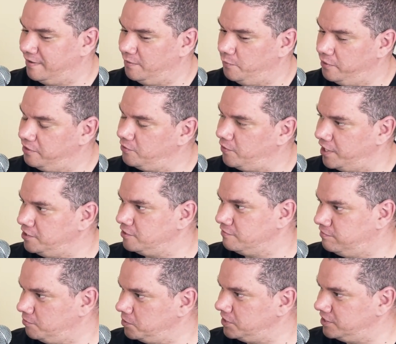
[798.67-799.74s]
With a range of
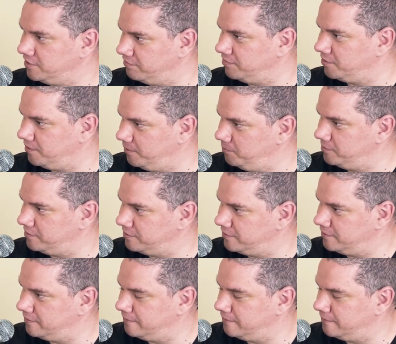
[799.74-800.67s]
47 kilometers.